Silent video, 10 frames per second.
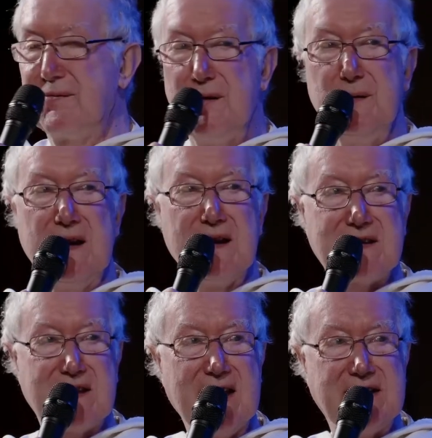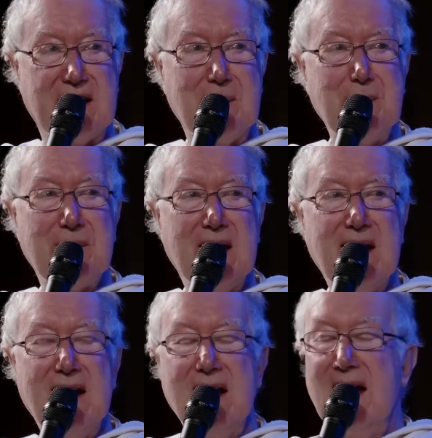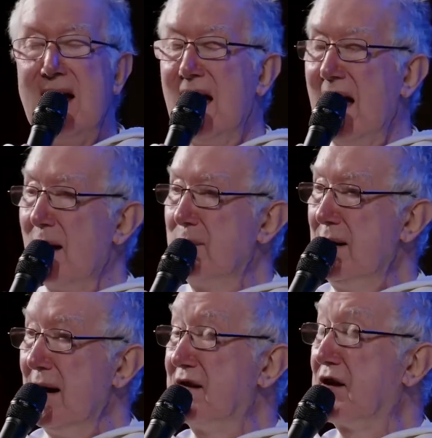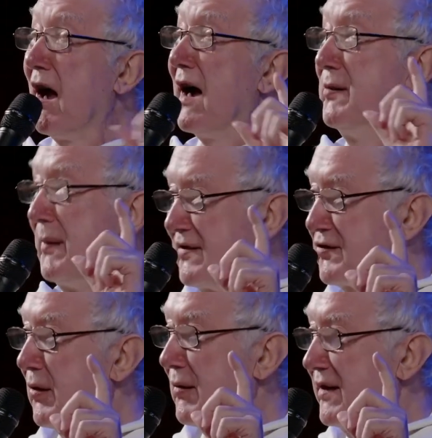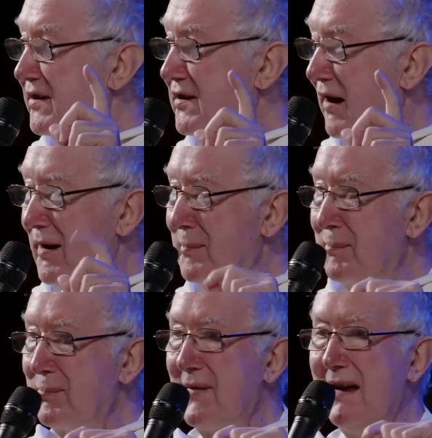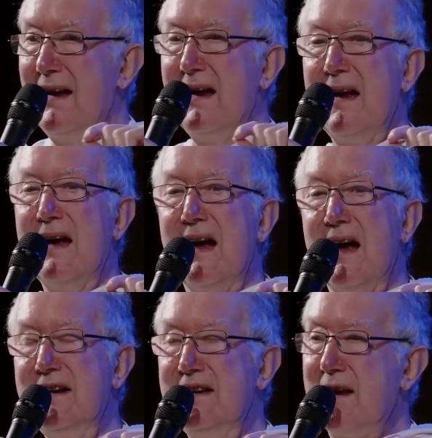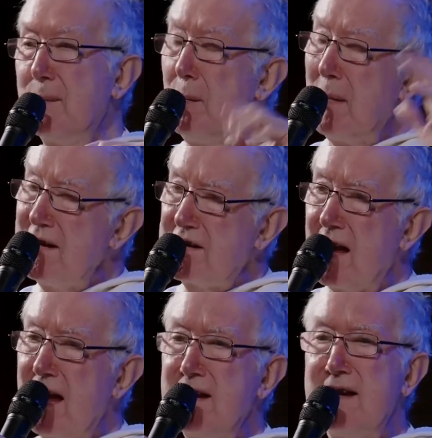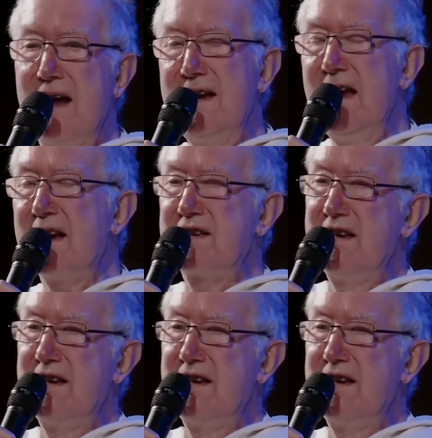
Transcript: years later, and we a Thai restaurant this time, and he said, well, my son, yes, he